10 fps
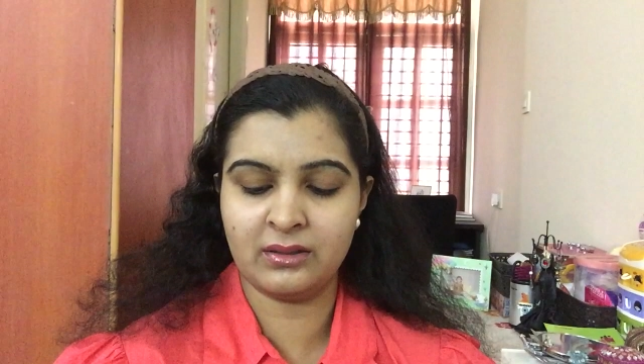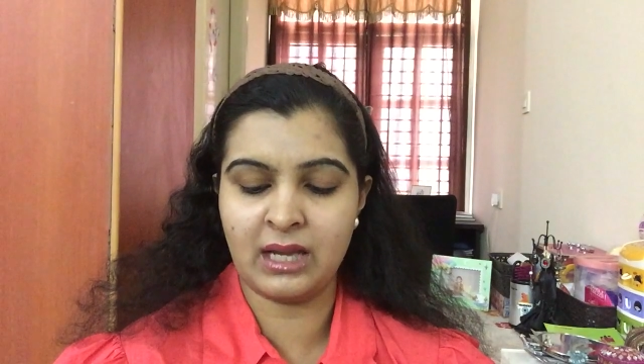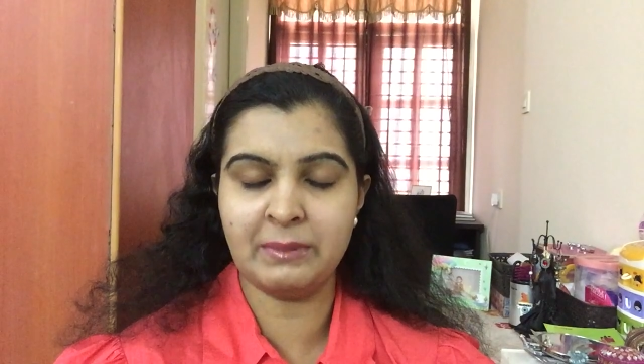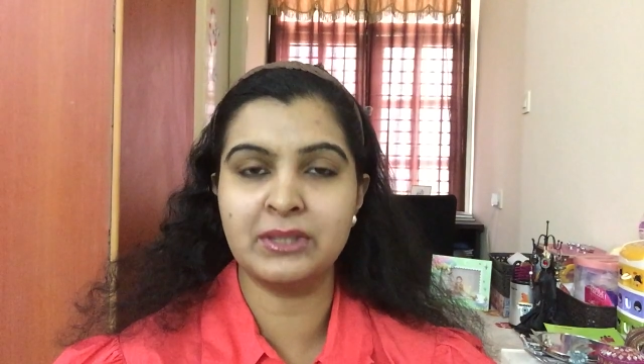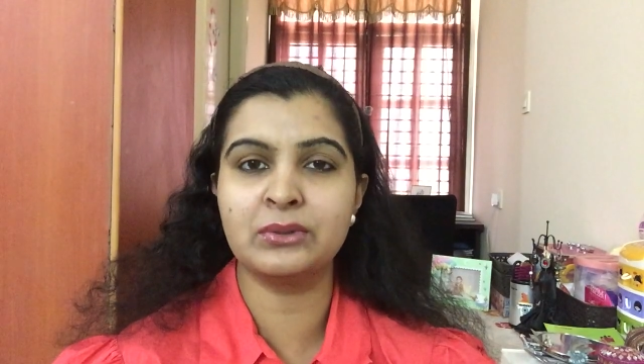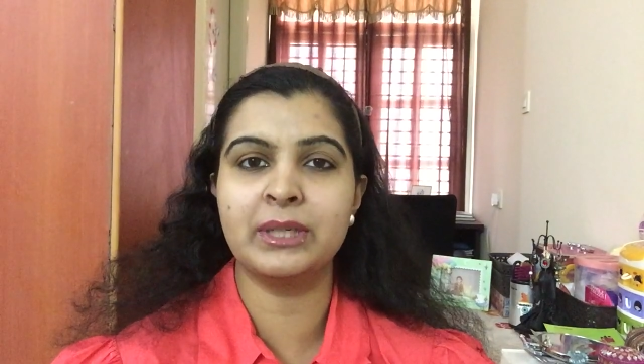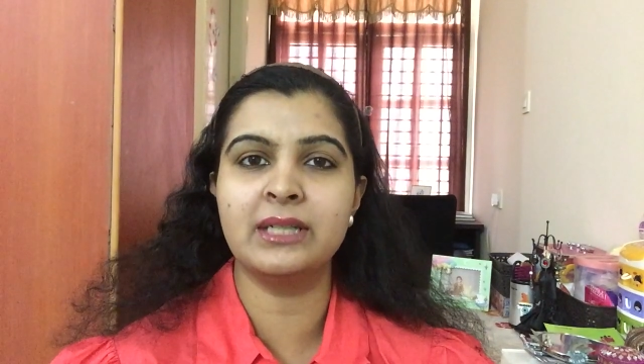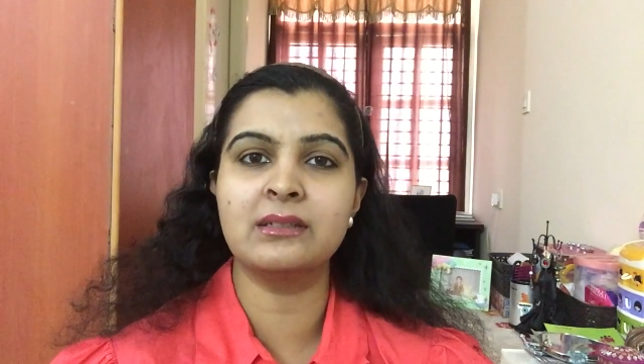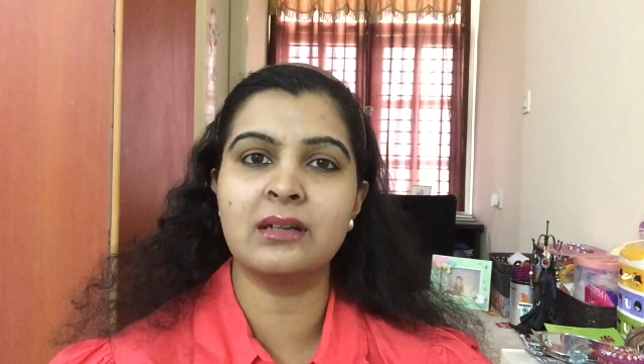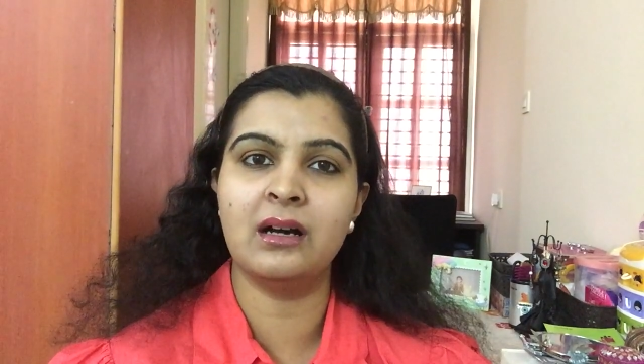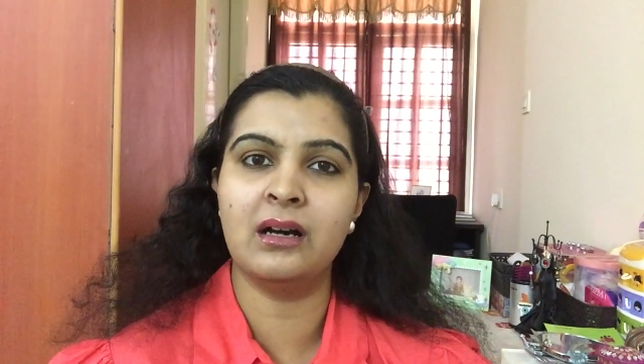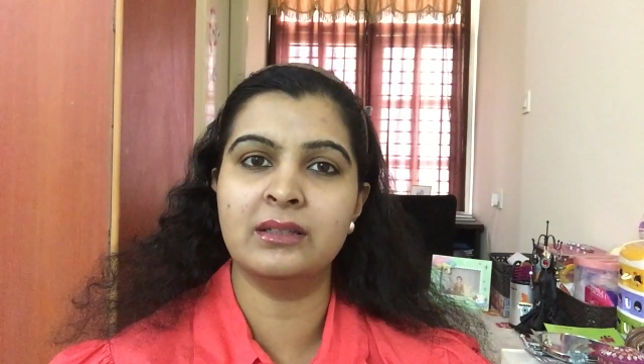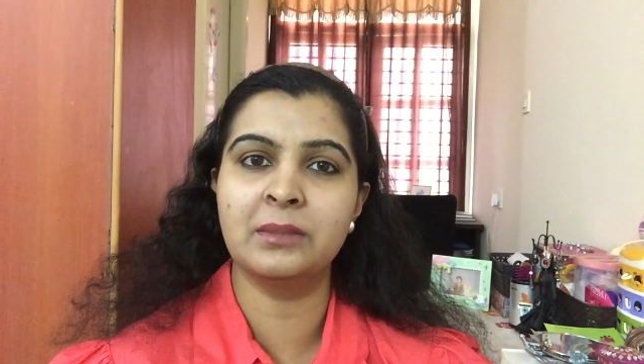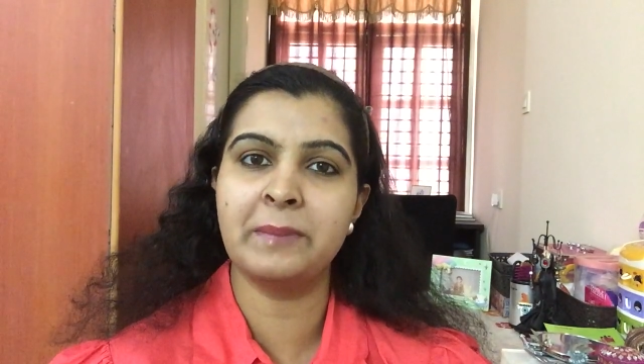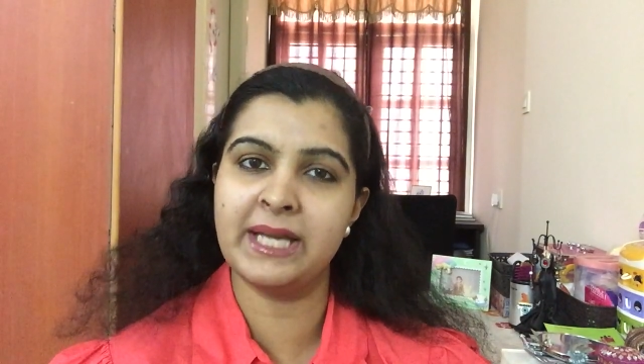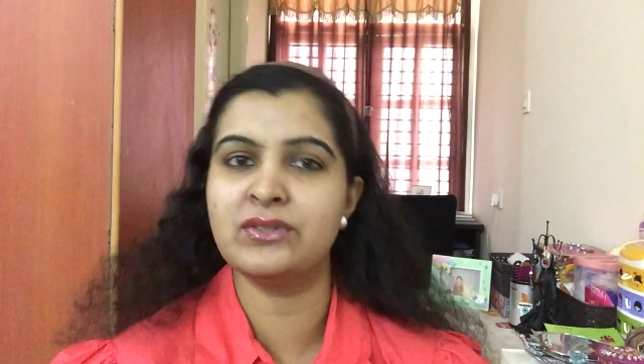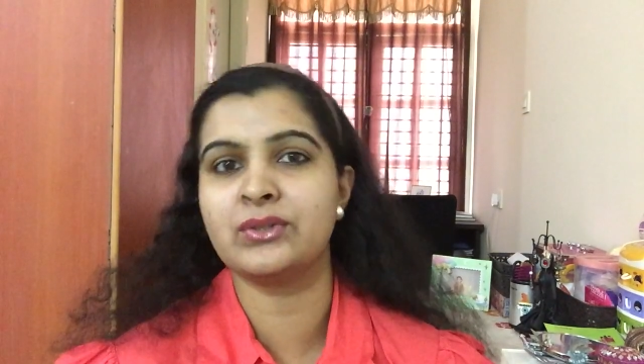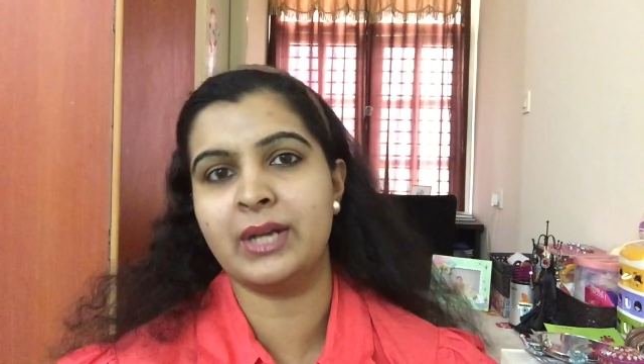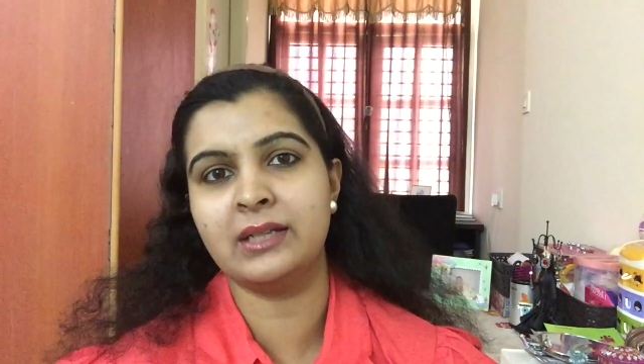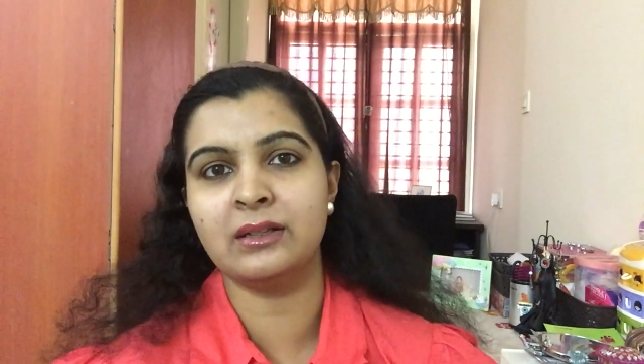coming to it, the
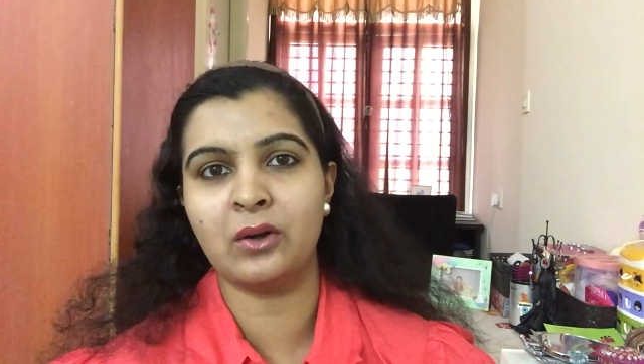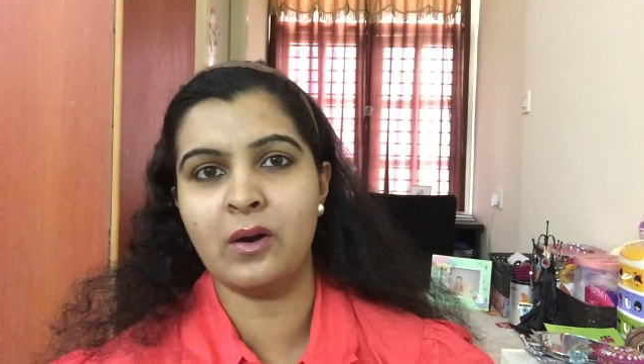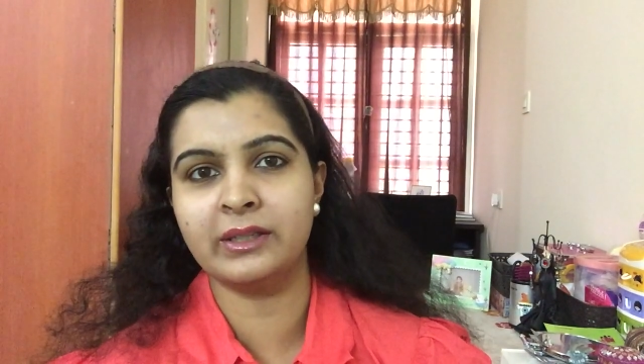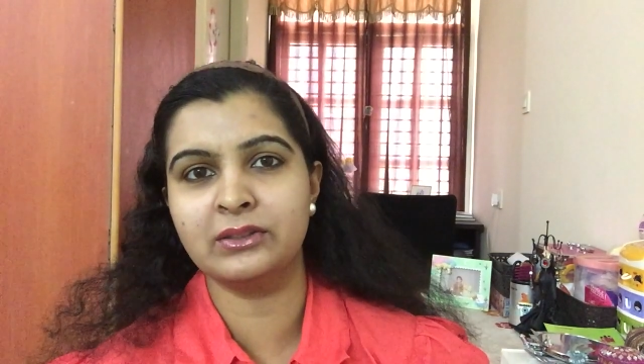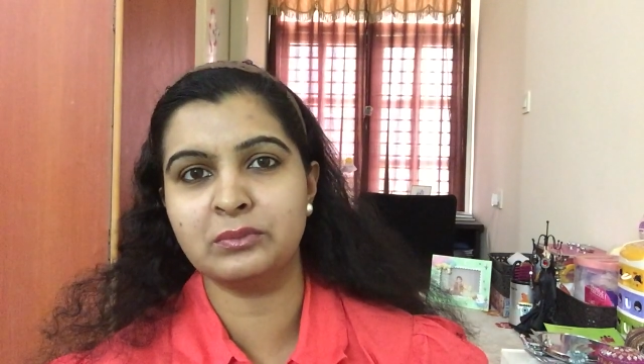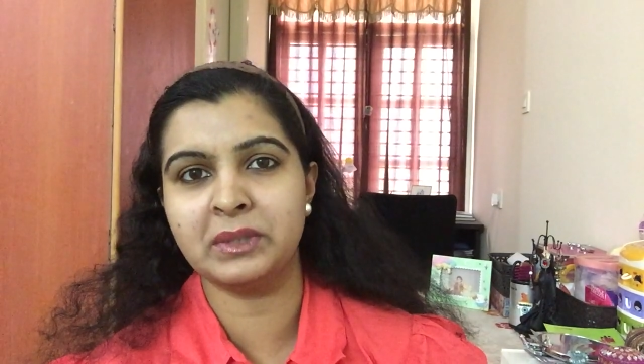best red according